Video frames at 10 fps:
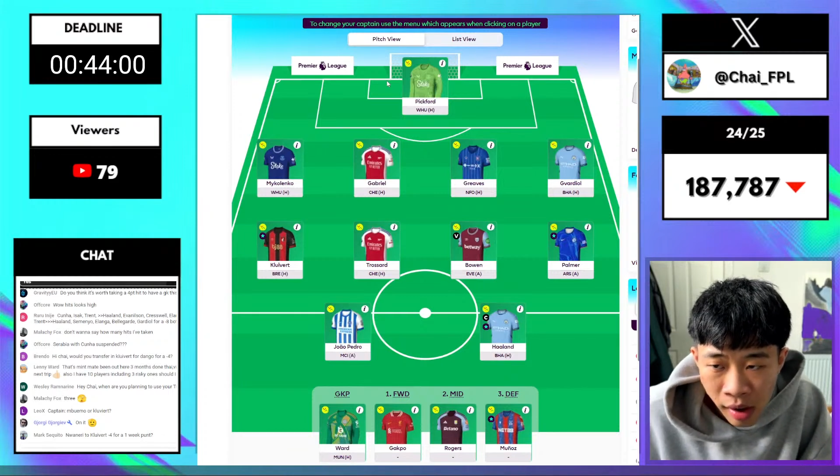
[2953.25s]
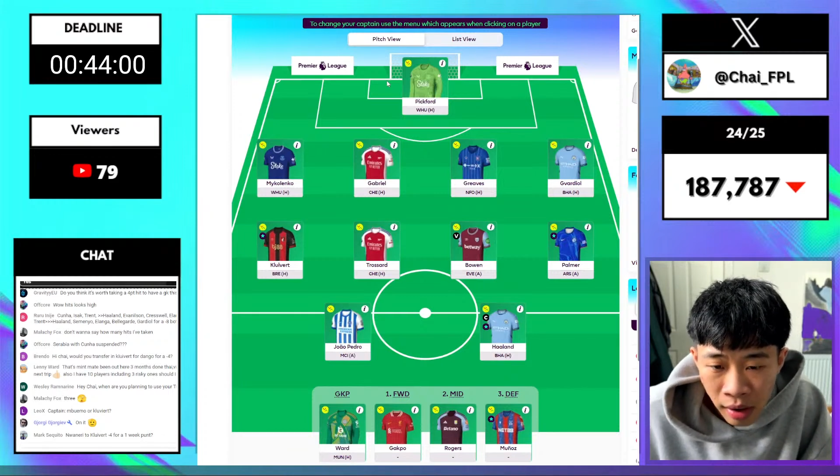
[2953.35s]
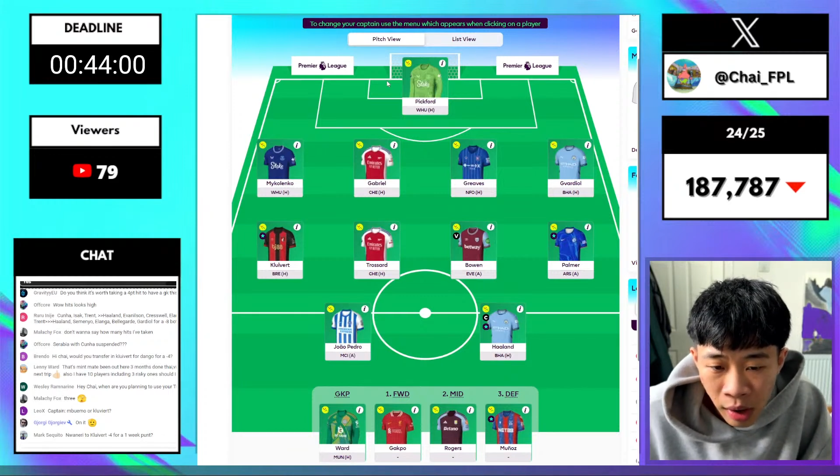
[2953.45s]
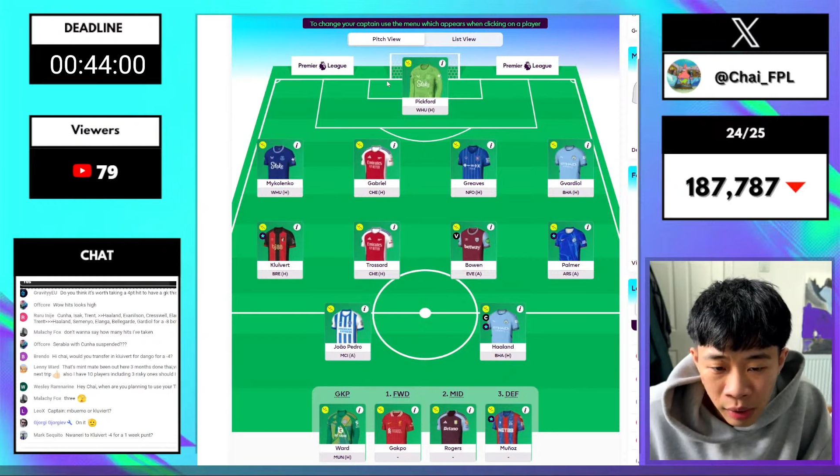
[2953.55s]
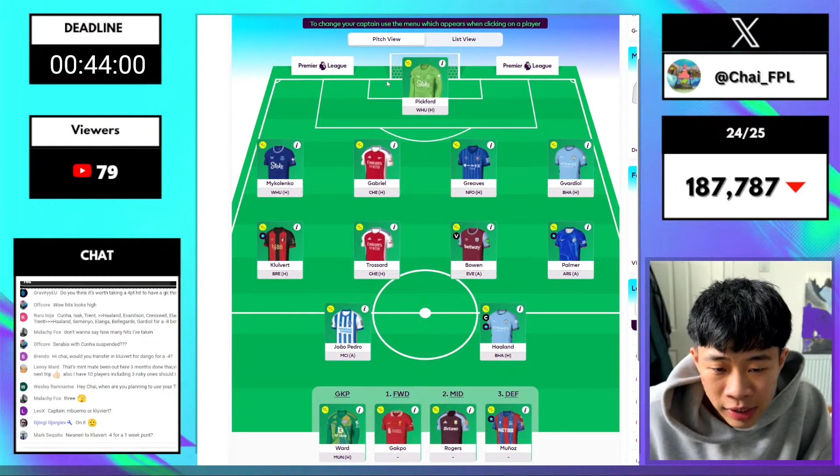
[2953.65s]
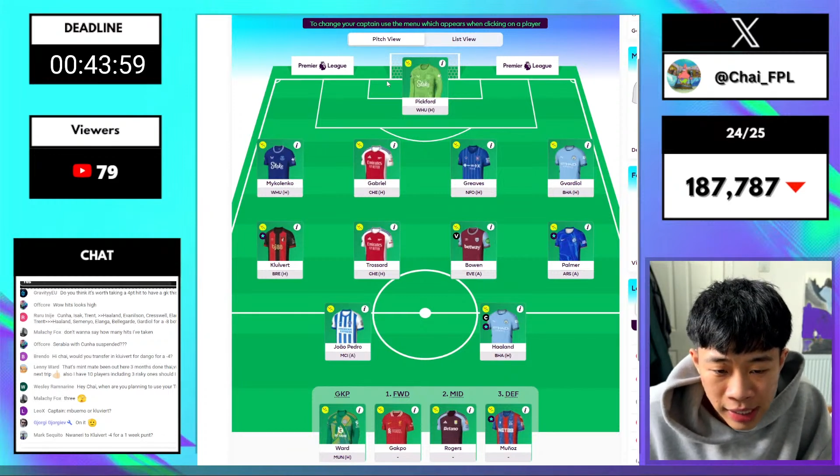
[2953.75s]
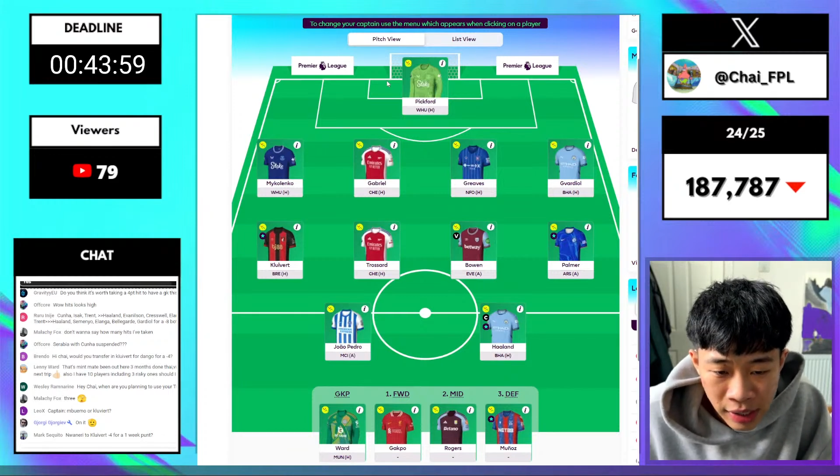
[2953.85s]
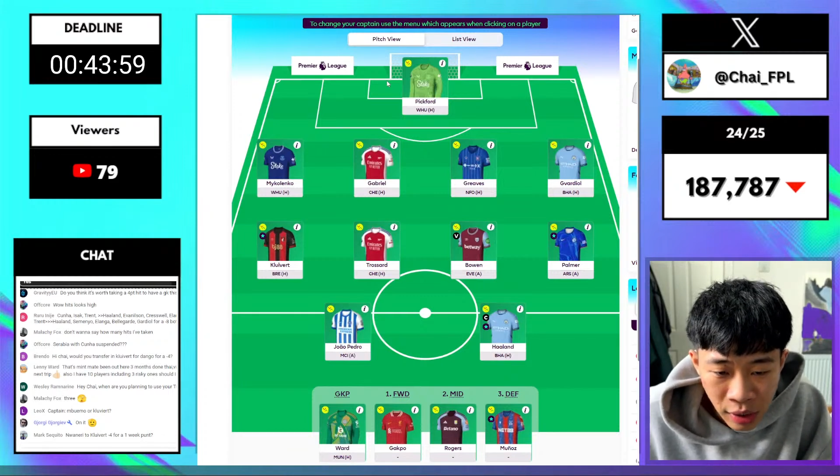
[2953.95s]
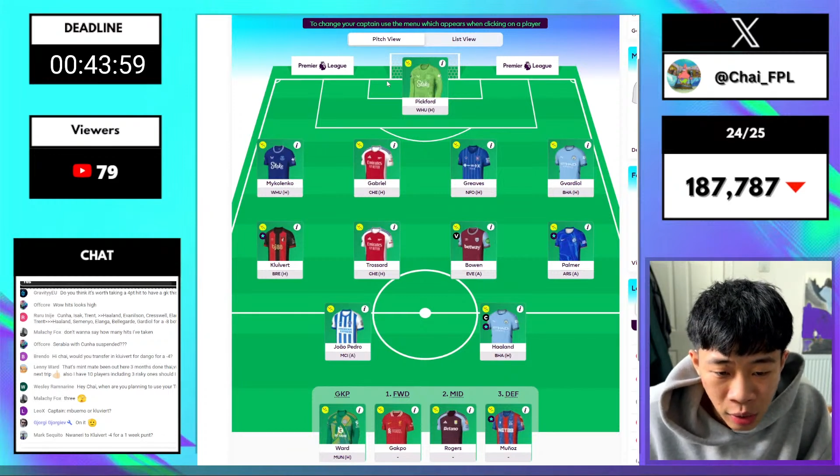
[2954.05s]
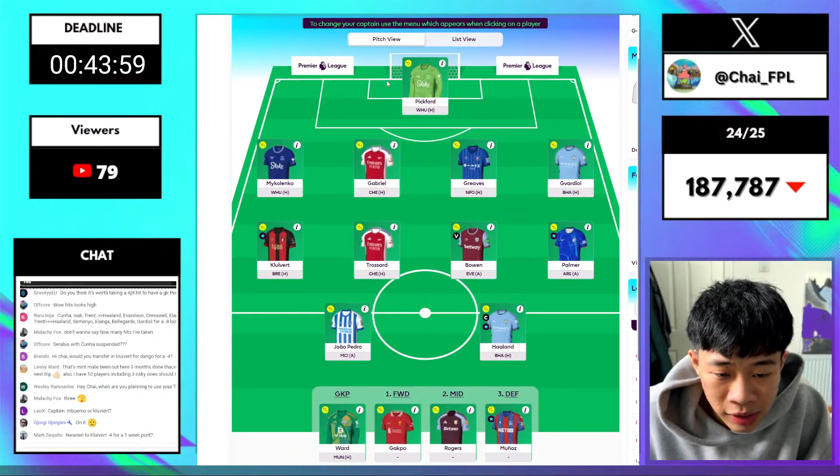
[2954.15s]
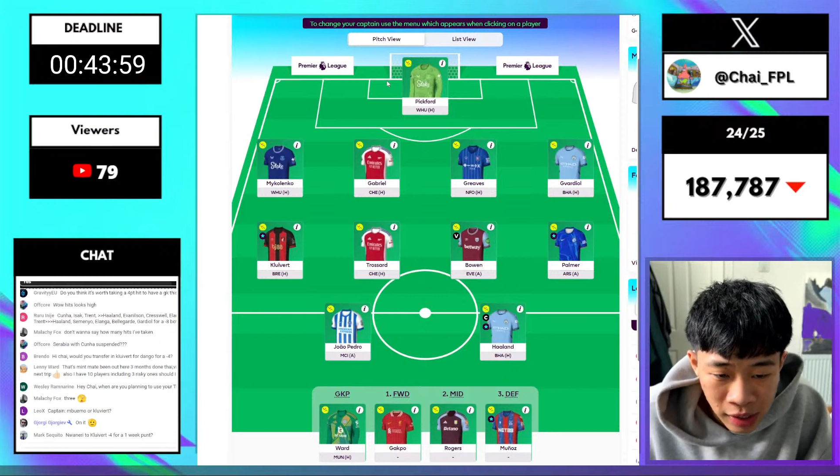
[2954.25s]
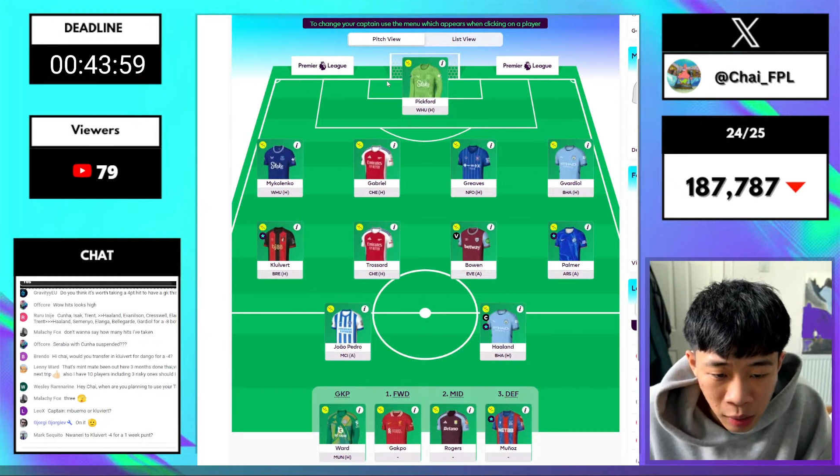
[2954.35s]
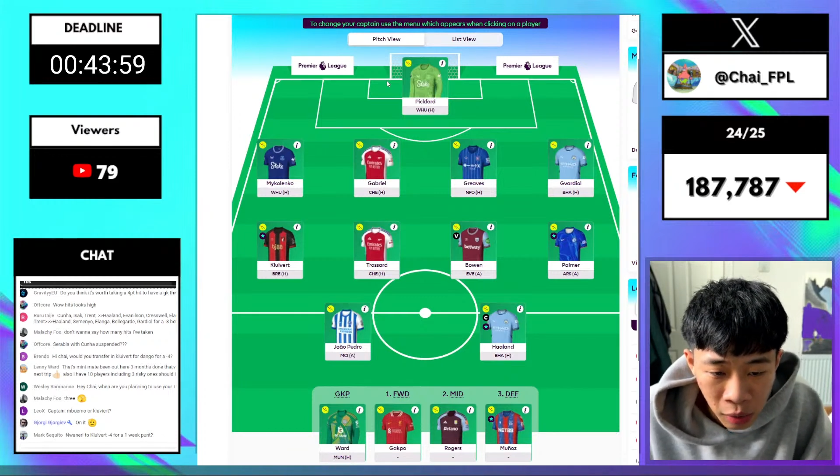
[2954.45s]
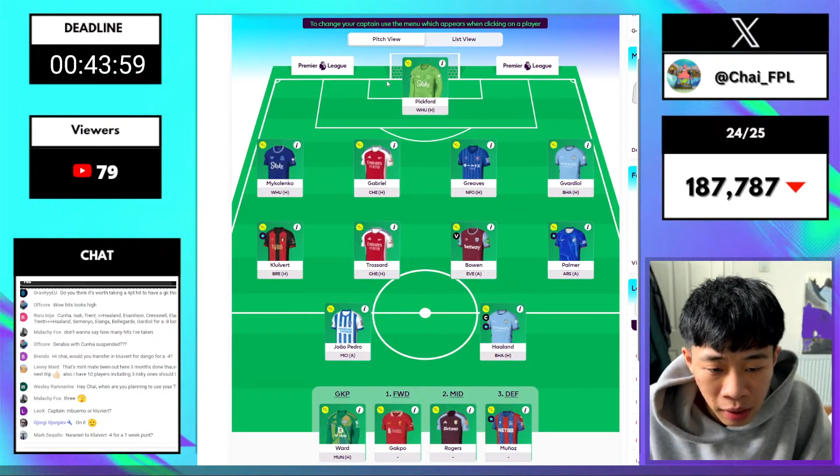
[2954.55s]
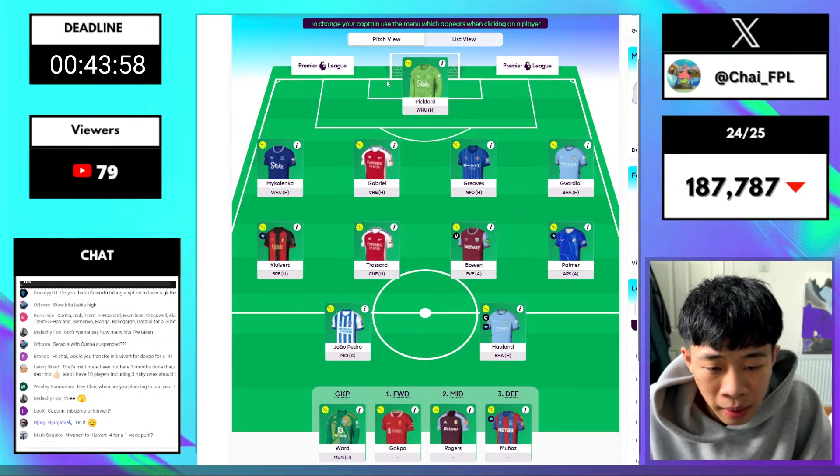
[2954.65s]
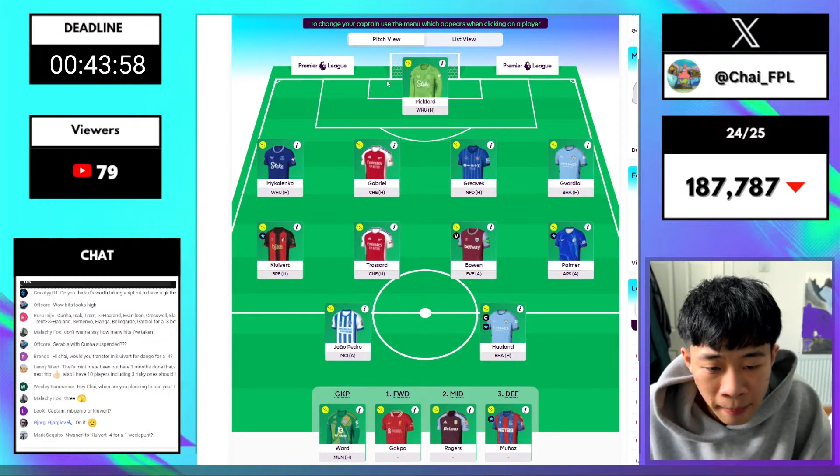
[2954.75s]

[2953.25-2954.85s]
I want to say no, it's not worth